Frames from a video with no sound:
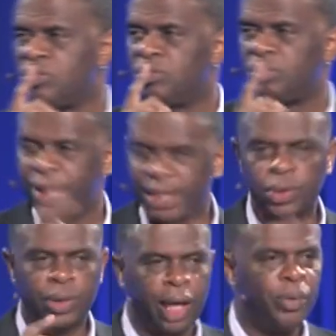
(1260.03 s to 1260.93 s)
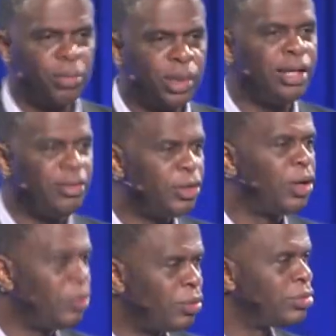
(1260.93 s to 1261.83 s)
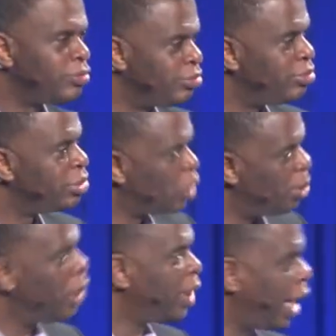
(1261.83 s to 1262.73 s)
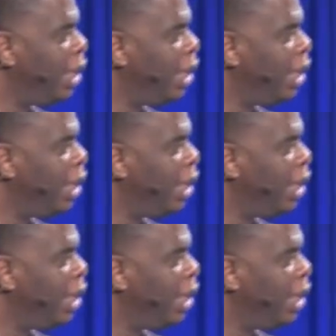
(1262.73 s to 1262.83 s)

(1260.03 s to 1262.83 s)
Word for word: But that's okay. We believe, you know, it's going to be okay.